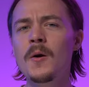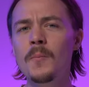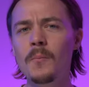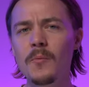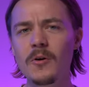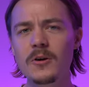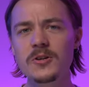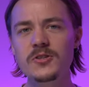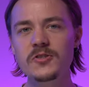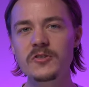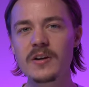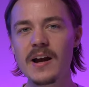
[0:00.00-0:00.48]

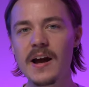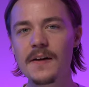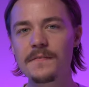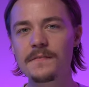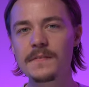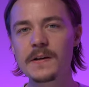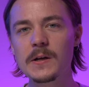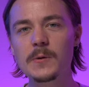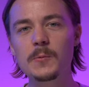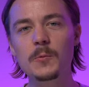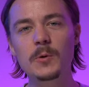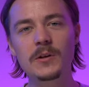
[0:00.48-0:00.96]
More
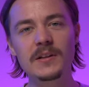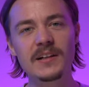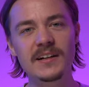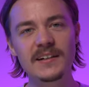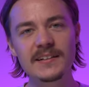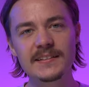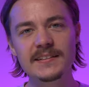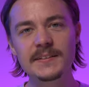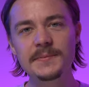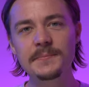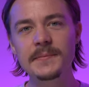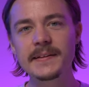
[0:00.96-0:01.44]
traffic will
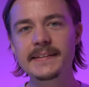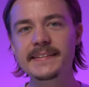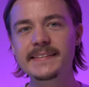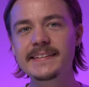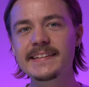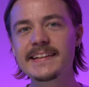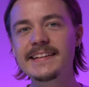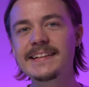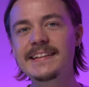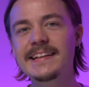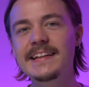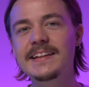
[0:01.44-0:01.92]

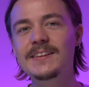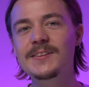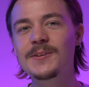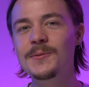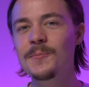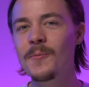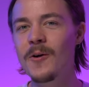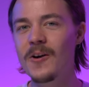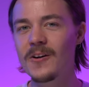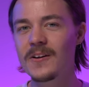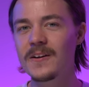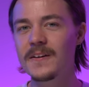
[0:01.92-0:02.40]
ultimately lead to
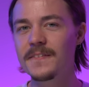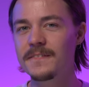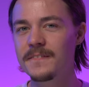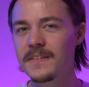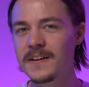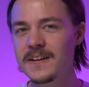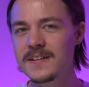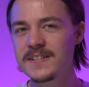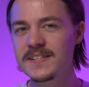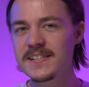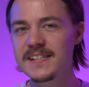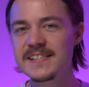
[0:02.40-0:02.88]
more
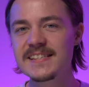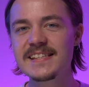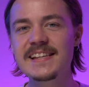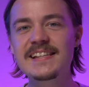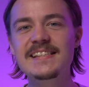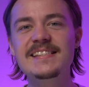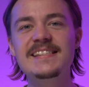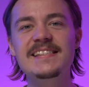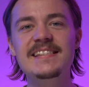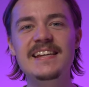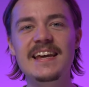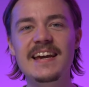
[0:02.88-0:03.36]
conversions
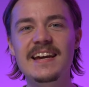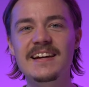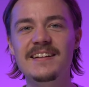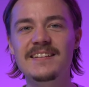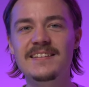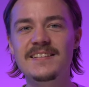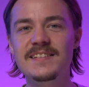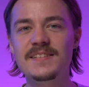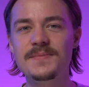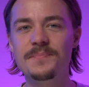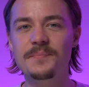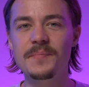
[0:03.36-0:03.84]
and
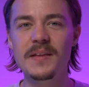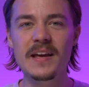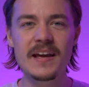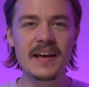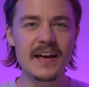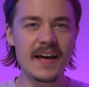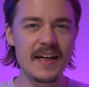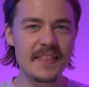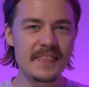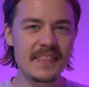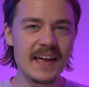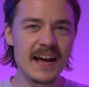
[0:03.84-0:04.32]
sales,
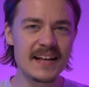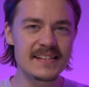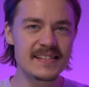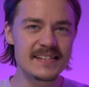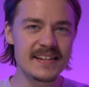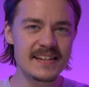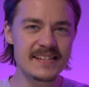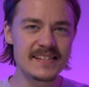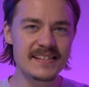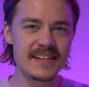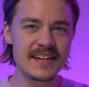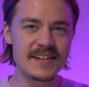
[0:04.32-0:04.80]
and that's
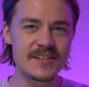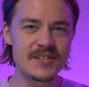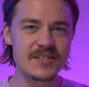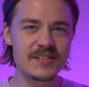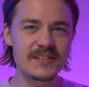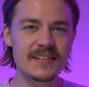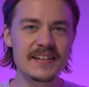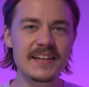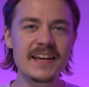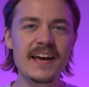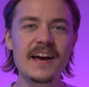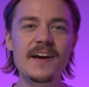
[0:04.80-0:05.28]

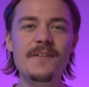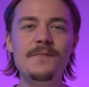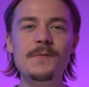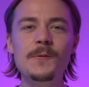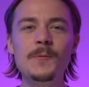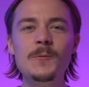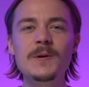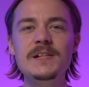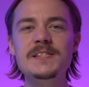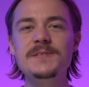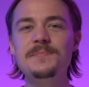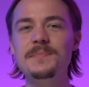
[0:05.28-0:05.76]
essentially
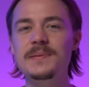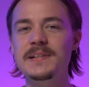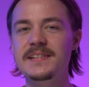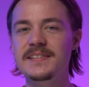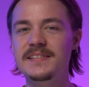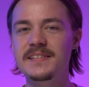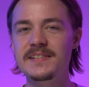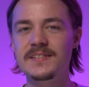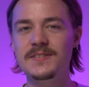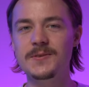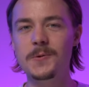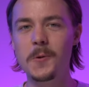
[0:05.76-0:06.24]
everyone's
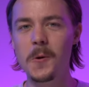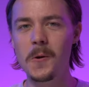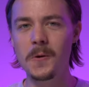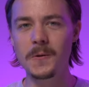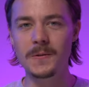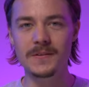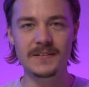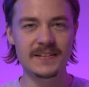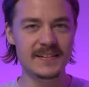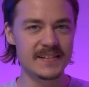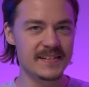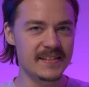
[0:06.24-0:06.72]
business
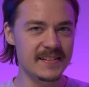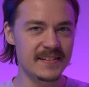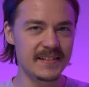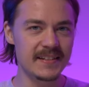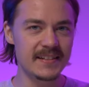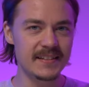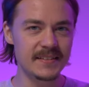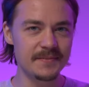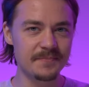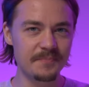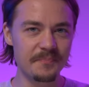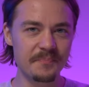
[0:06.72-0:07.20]
goal, isn't
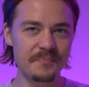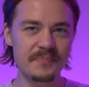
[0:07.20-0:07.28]
it?